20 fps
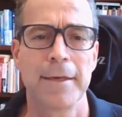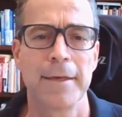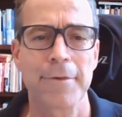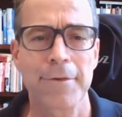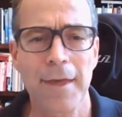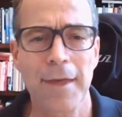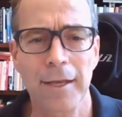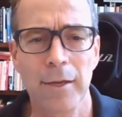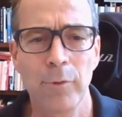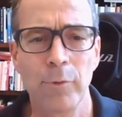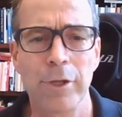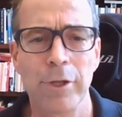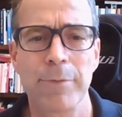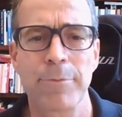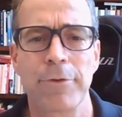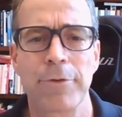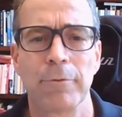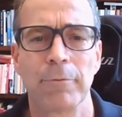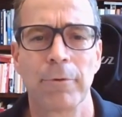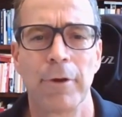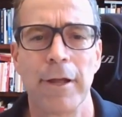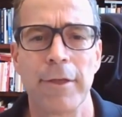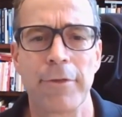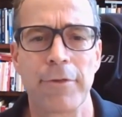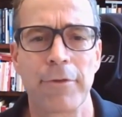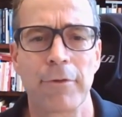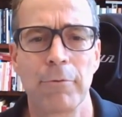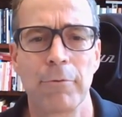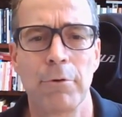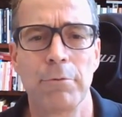Sally Williamson
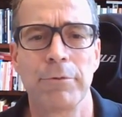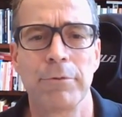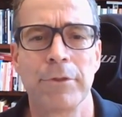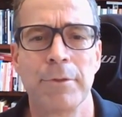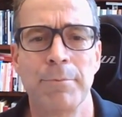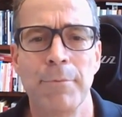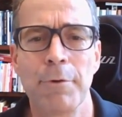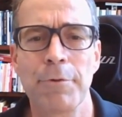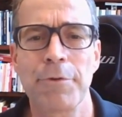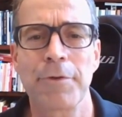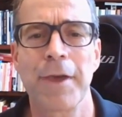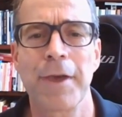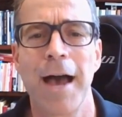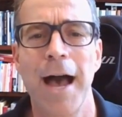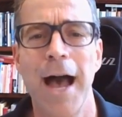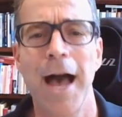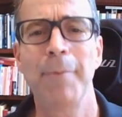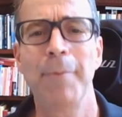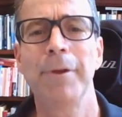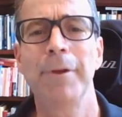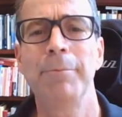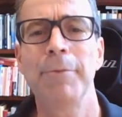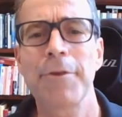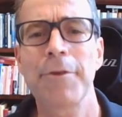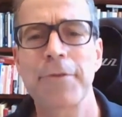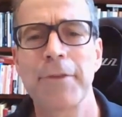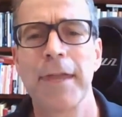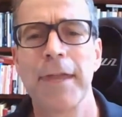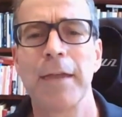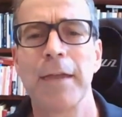writes, quote, "The most common
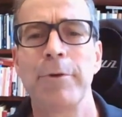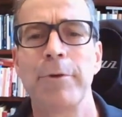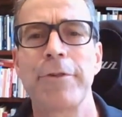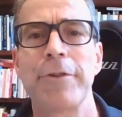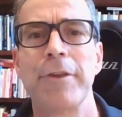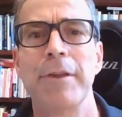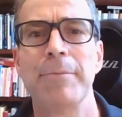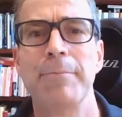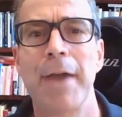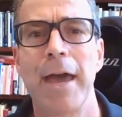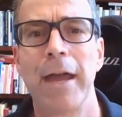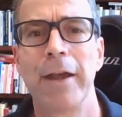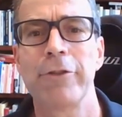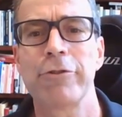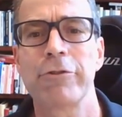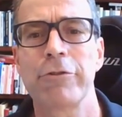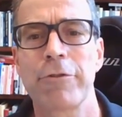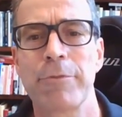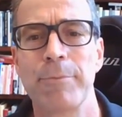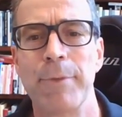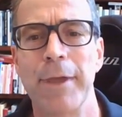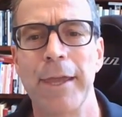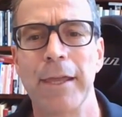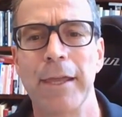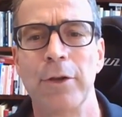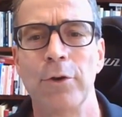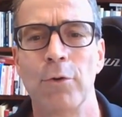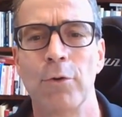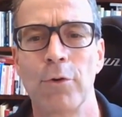mistake we see managers make in